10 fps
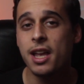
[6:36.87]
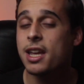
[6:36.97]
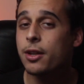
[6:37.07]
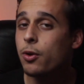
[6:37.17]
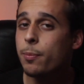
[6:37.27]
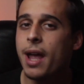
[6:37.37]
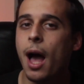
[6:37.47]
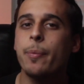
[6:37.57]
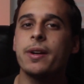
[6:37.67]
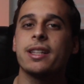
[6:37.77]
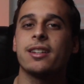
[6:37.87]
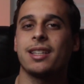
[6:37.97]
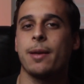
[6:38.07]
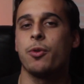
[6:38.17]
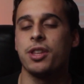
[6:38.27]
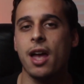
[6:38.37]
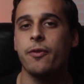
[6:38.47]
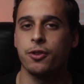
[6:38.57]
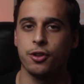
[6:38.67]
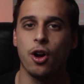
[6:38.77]
It could be happening the same with the
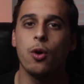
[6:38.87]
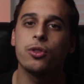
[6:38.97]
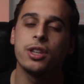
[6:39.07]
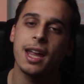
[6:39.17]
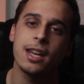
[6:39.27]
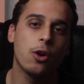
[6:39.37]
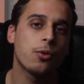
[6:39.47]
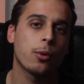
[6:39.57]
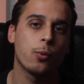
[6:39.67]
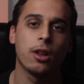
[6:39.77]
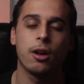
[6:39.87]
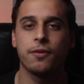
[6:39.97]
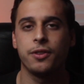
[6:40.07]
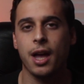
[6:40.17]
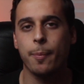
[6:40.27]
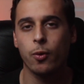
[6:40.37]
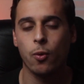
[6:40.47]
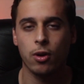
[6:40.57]
iPhone, They know that we love the Apple